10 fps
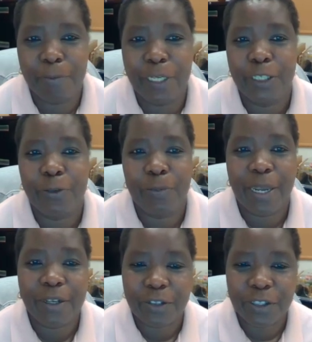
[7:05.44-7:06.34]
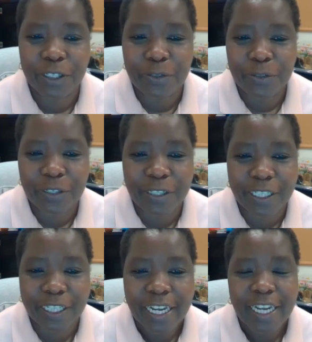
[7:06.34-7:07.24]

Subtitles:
for me to mentor students,